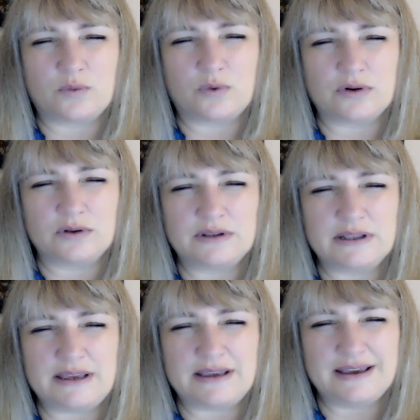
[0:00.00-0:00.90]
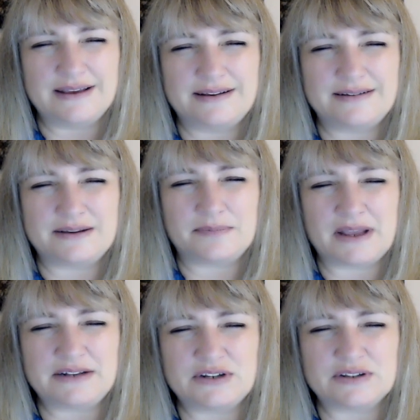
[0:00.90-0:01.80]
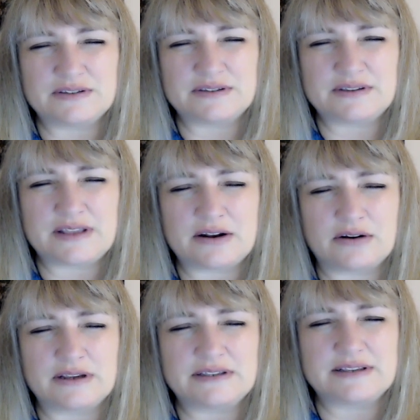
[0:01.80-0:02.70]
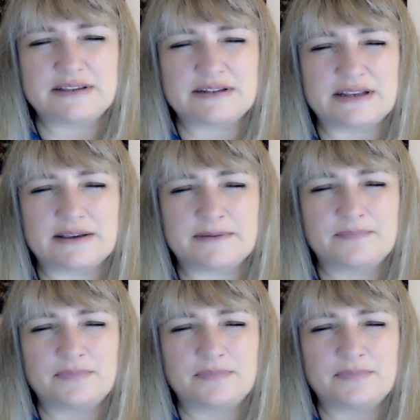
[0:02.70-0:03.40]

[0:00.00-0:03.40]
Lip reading: worldly dimensions that are existing,